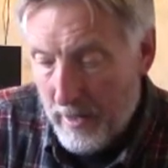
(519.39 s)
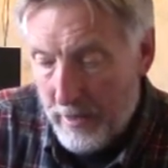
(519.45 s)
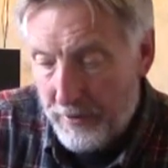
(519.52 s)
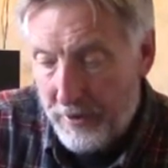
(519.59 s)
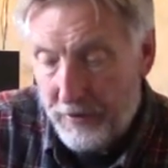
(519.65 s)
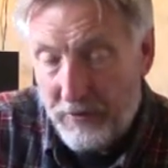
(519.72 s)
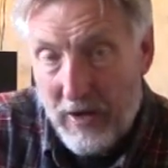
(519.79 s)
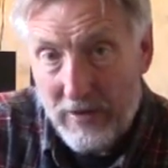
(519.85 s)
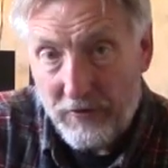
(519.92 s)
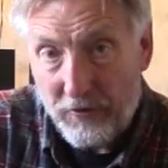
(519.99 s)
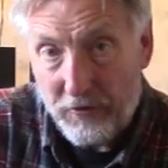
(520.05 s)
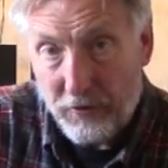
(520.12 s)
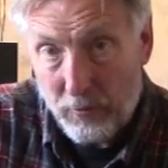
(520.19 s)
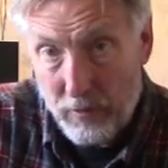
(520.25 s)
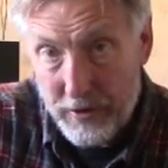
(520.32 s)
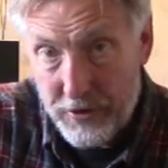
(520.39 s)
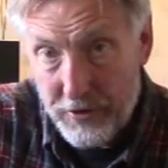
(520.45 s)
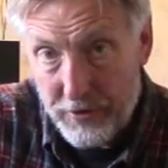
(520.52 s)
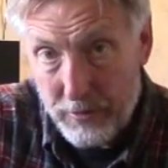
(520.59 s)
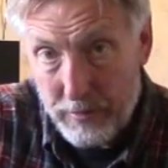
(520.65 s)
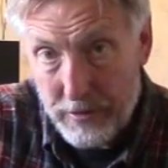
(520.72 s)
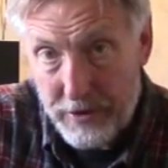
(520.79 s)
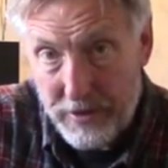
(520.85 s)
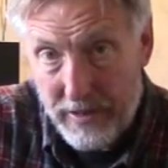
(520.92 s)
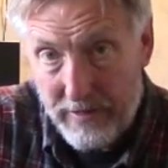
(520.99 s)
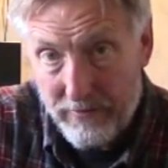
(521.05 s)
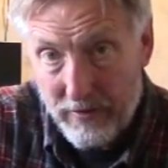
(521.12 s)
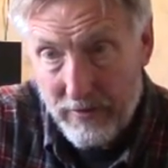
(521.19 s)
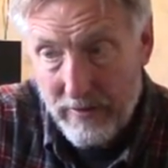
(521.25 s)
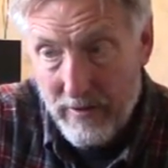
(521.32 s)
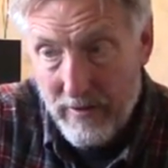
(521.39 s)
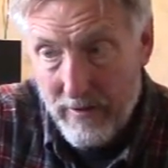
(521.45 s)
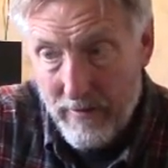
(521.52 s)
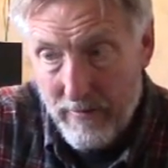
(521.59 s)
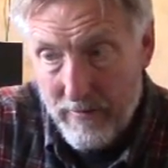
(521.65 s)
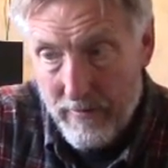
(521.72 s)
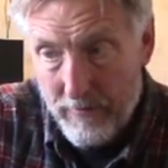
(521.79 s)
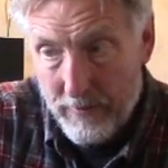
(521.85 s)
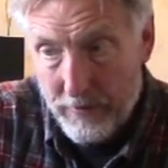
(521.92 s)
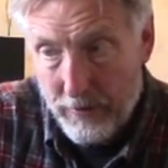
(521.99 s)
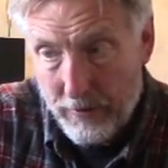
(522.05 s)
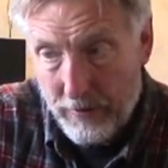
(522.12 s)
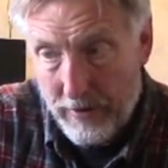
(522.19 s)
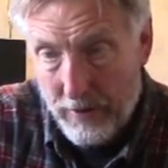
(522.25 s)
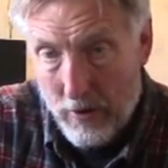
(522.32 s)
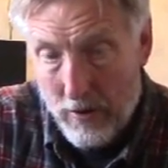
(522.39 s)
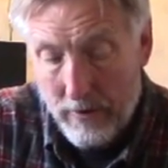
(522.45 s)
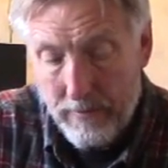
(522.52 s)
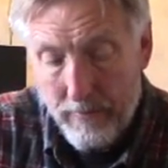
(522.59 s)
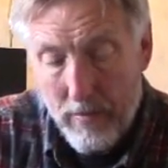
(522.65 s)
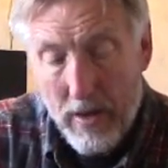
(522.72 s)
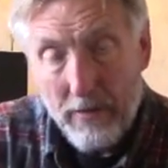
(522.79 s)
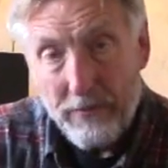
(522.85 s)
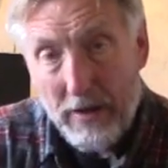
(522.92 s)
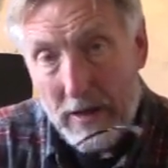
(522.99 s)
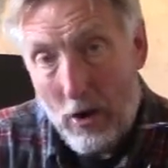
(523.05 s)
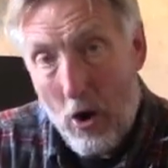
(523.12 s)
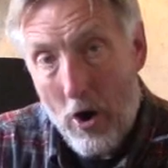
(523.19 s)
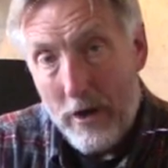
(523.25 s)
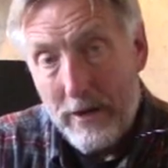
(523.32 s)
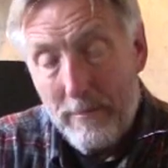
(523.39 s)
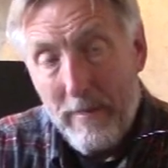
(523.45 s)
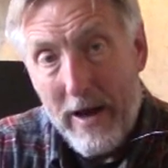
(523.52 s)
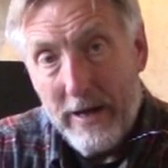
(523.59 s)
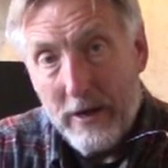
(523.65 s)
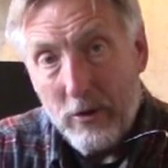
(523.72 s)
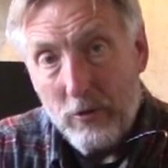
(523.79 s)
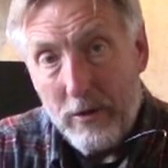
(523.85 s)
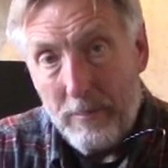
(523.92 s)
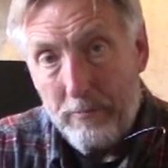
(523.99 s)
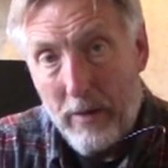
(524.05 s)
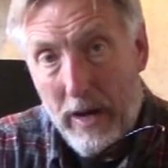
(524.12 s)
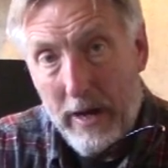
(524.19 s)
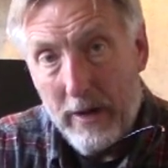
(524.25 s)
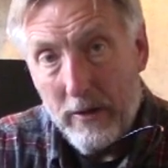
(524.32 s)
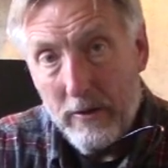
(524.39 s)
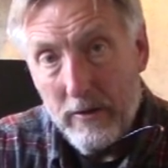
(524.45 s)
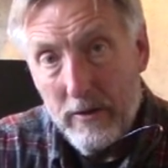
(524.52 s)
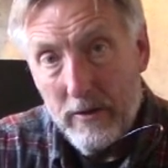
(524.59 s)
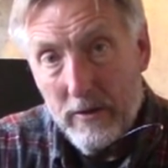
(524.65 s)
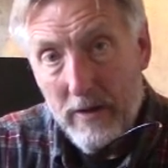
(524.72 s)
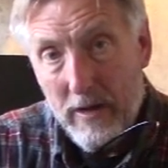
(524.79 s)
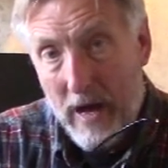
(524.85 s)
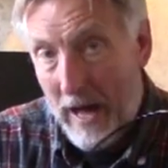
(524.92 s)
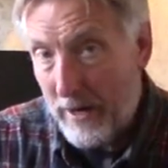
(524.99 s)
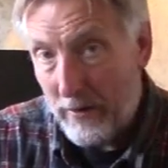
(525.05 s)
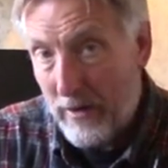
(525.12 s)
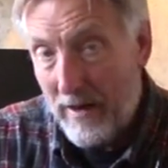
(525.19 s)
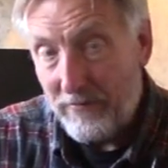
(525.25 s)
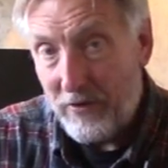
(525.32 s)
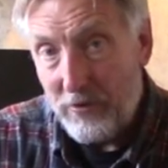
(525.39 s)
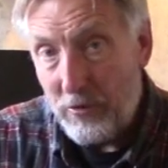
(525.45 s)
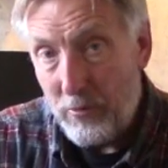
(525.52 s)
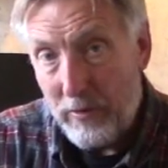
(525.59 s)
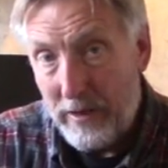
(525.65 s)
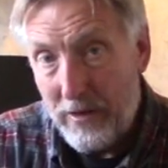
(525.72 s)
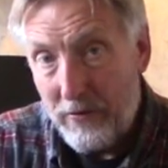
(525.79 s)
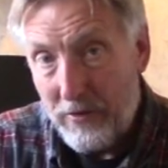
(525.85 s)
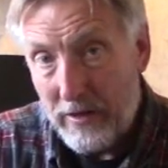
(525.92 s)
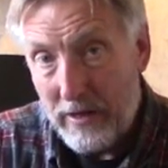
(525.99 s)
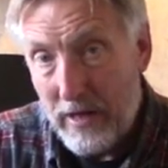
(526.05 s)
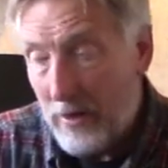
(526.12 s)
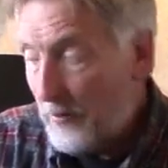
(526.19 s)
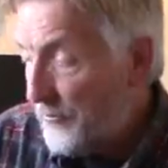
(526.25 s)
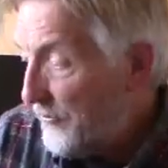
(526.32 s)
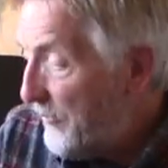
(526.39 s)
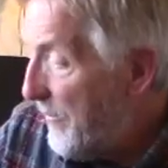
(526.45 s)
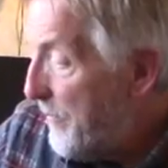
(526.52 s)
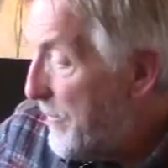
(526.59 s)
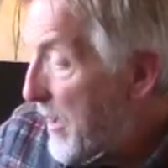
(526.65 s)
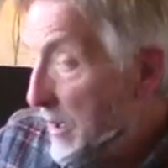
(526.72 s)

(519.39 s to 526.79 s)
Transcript: This has a switch, the receiver. Turn it on. They automatically pair. I don't have to do anything else.